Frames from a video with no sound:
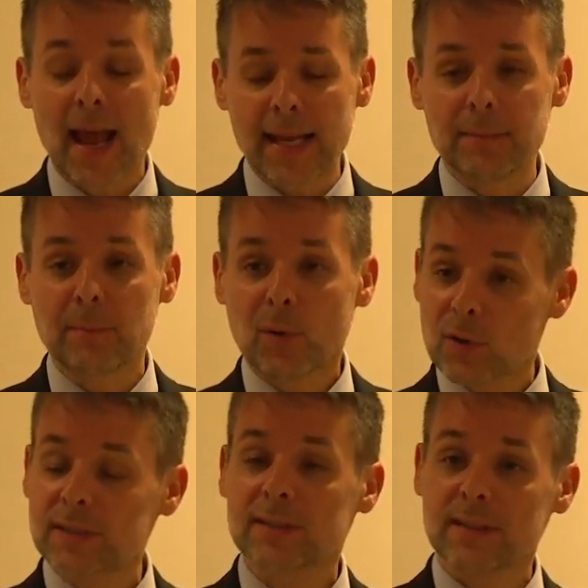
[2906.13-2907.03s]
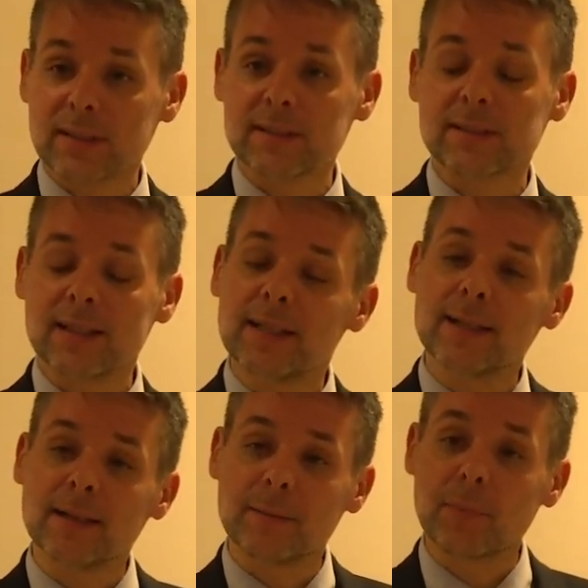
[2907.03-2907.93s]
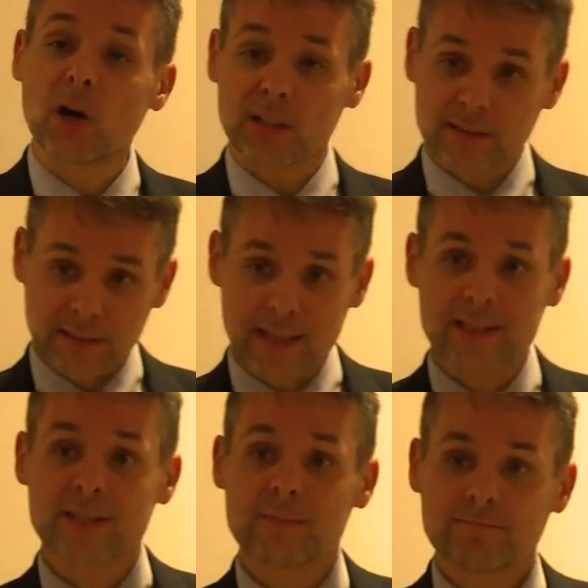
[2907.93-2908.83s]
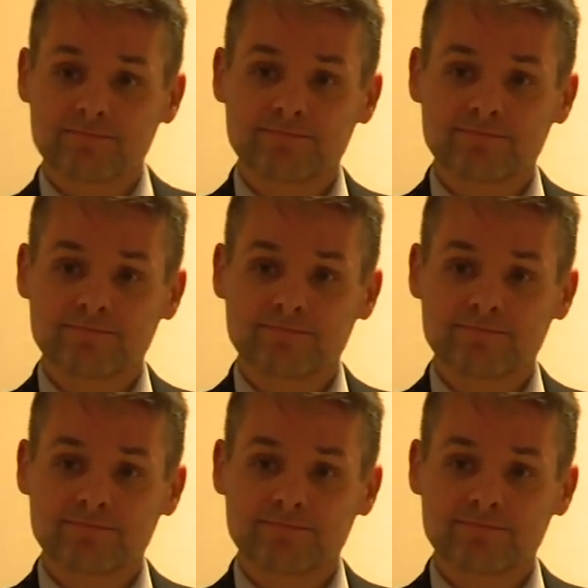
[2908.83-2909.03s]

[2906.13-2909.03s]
an important uh, part, yes.